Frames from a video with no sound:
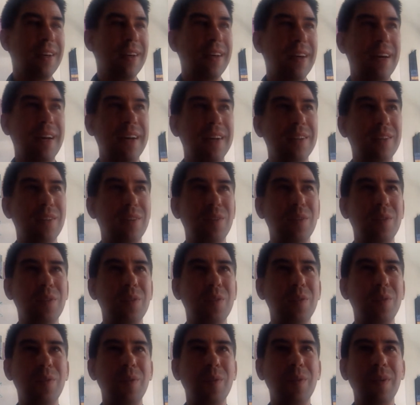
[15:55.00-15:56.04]
as
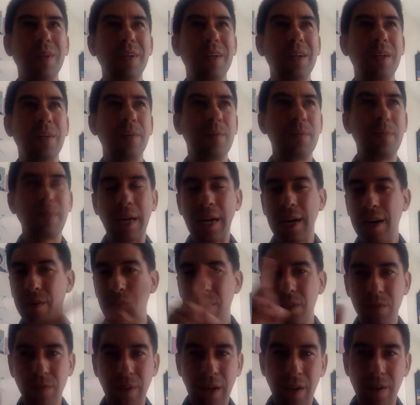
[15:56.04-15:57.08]
to how
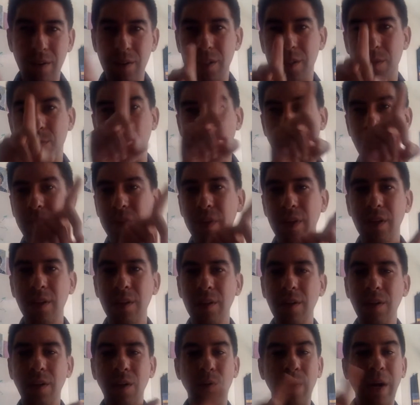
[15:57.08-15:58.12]
this virus is moving
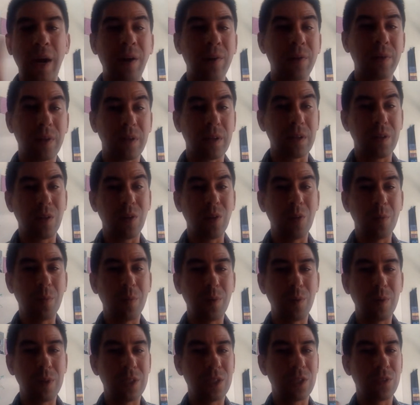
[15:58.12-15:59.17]
around the globe,
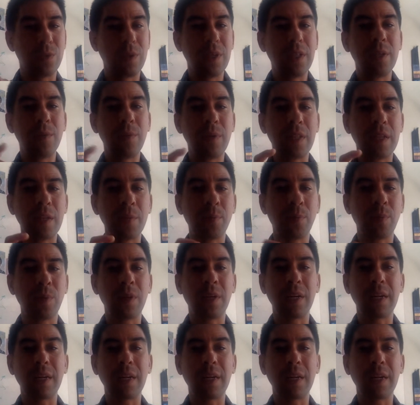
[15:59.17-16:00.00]
which is really, really important,